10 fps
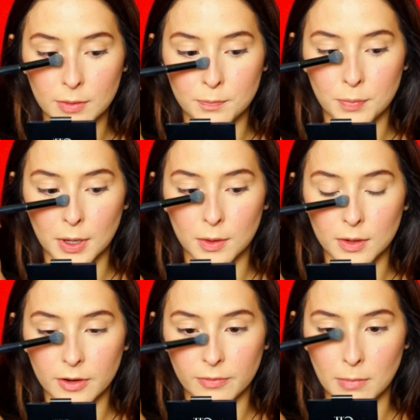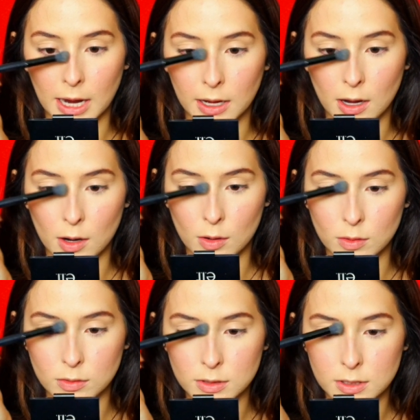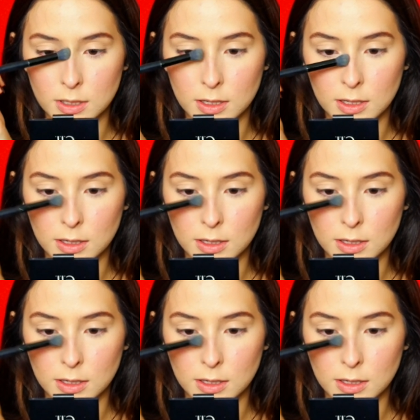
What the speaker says: the bone of my nose